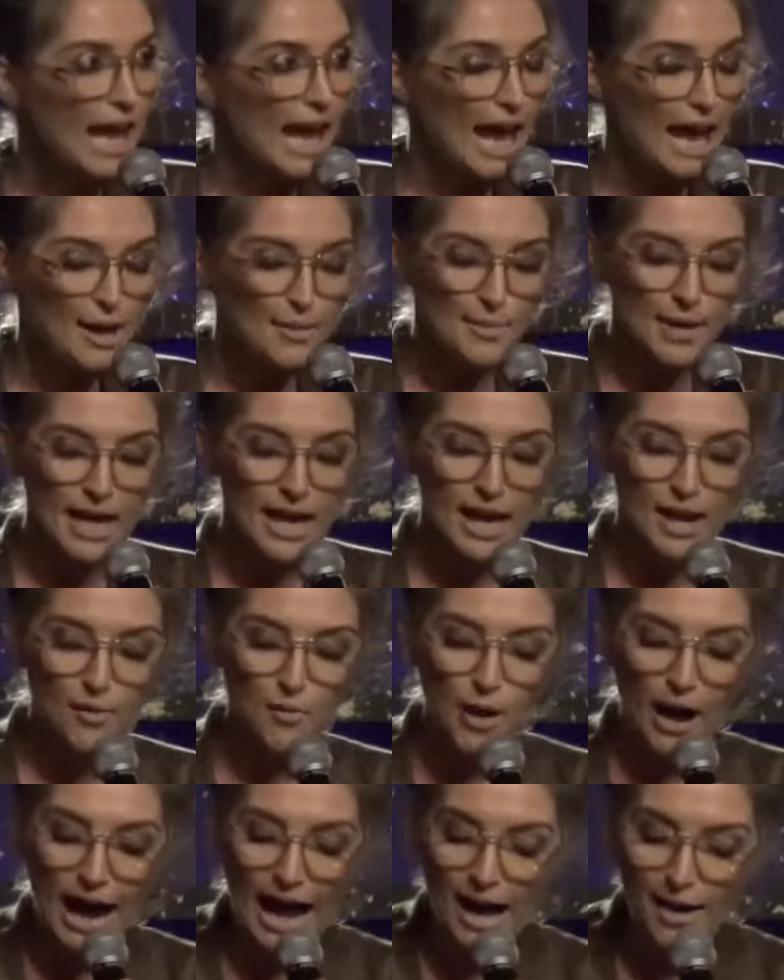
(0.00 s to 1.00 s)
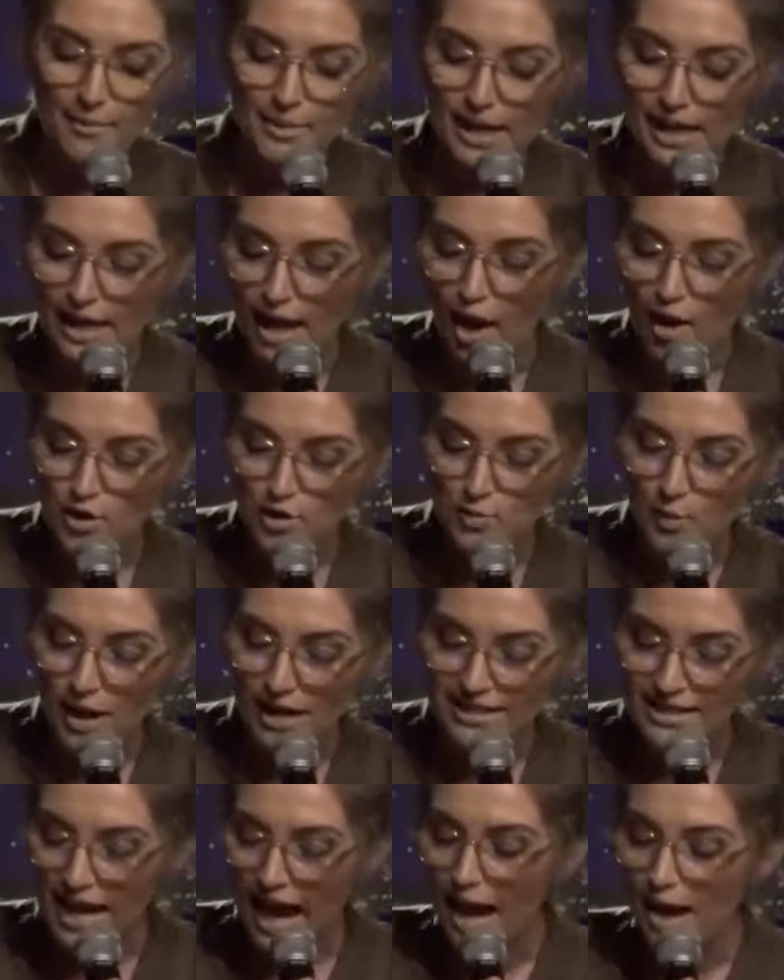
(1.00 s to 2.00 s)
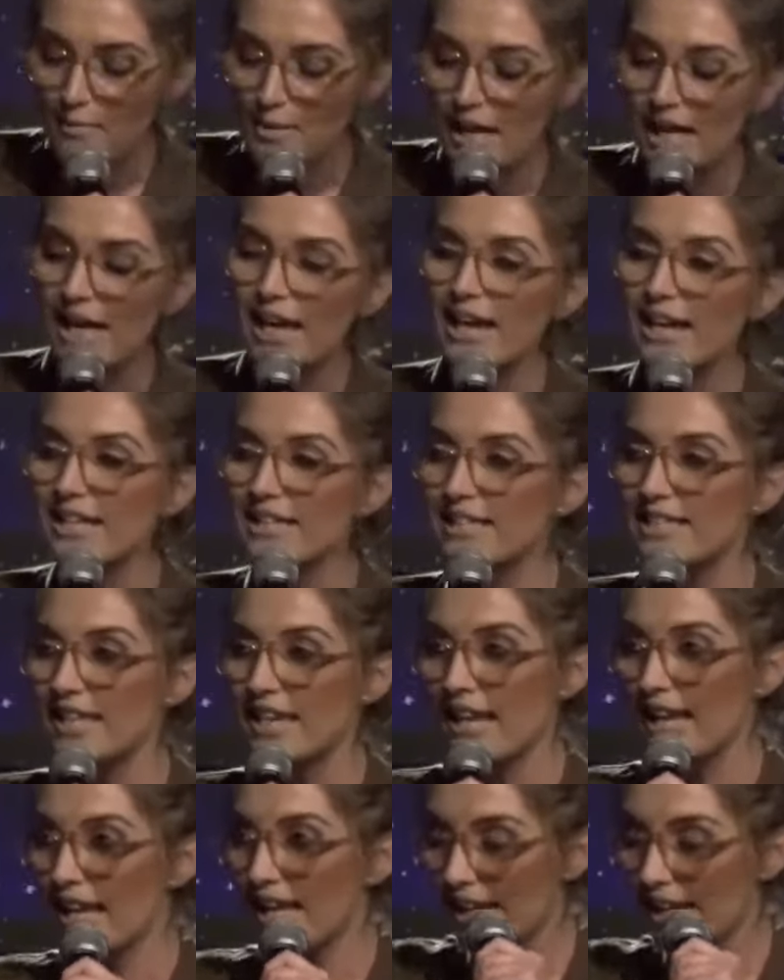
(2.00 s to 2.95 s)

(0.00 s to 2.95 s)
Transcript: amen well how many knows what time it is